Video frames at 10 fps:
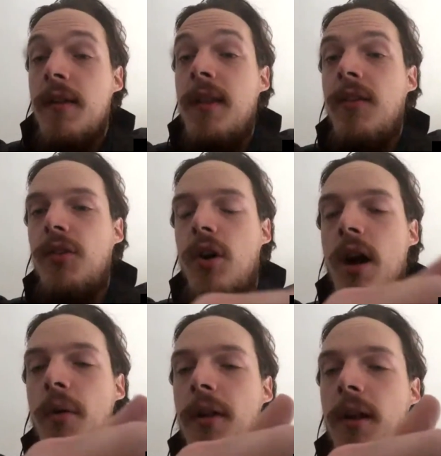They saw
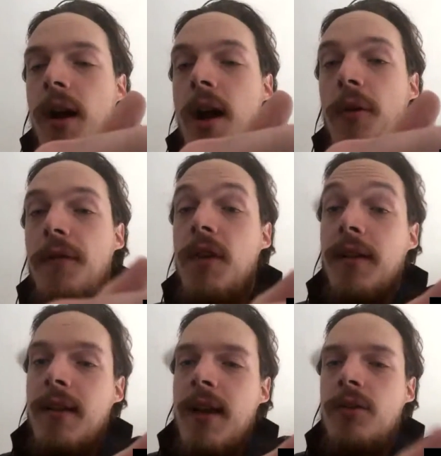how it
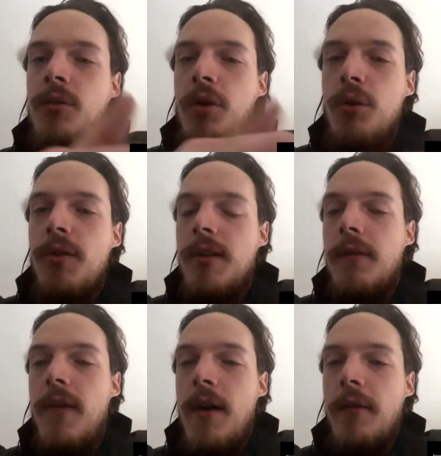feels like to lose at
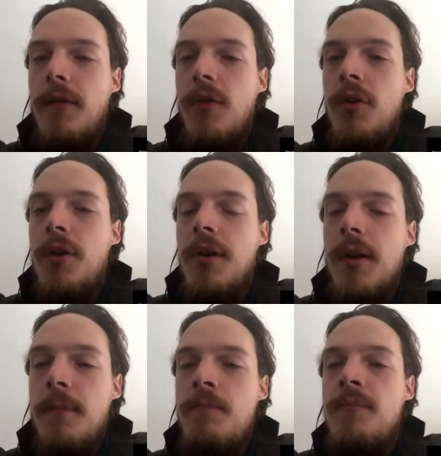the Final
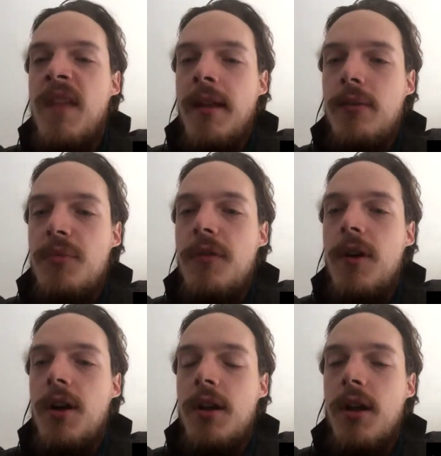Four, not to be
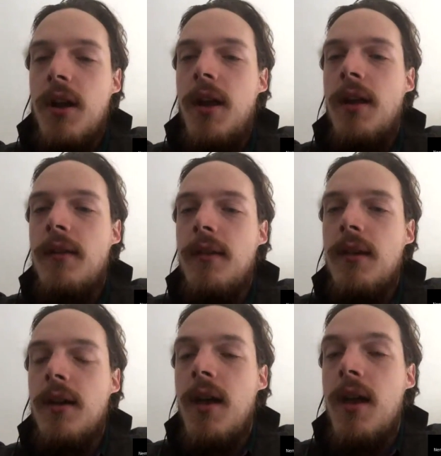very good, and
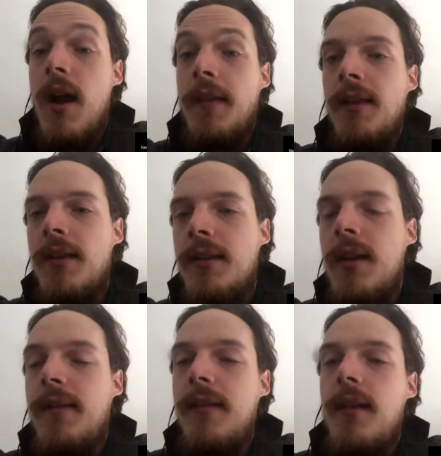I think
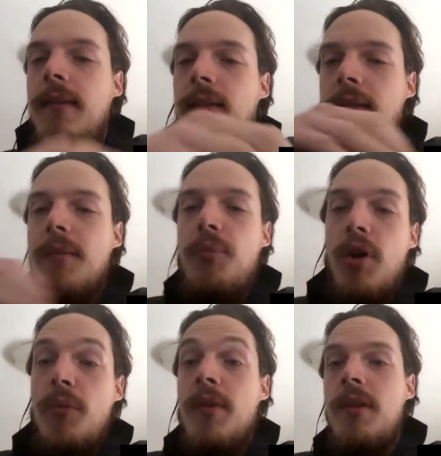that's a
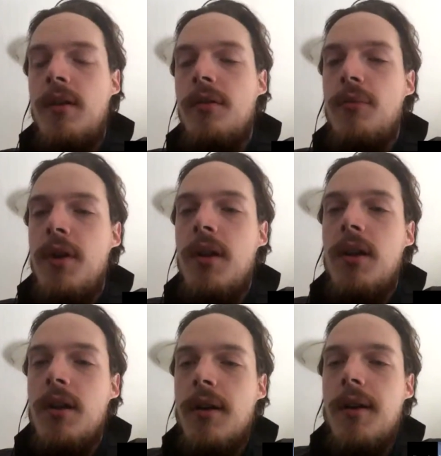disappointment that could
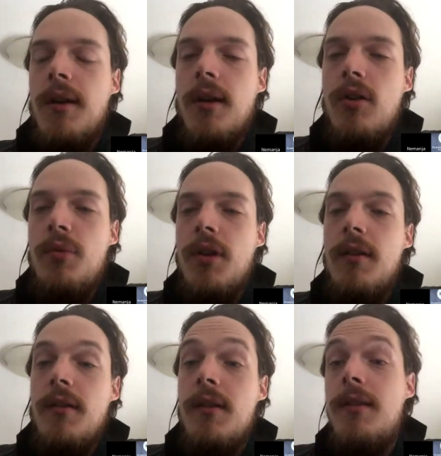be
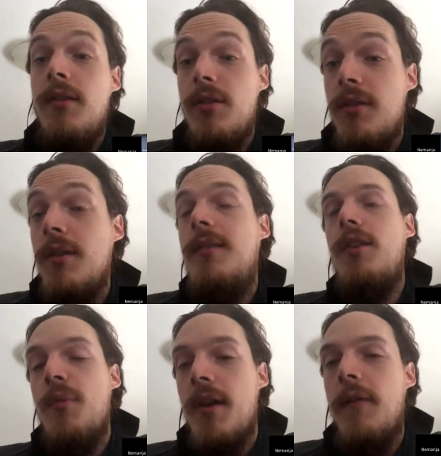the
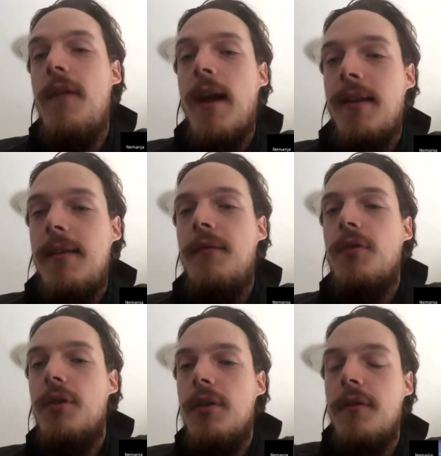determining fact
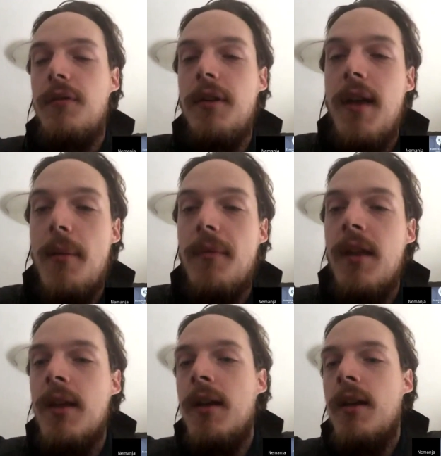for them
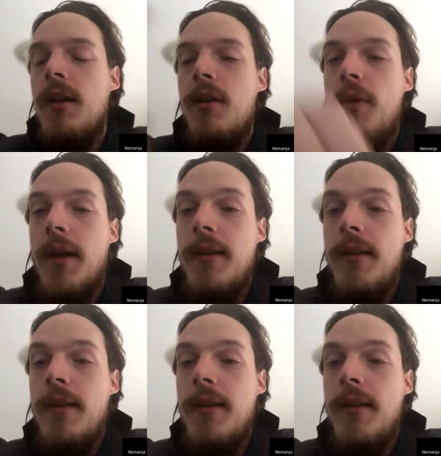right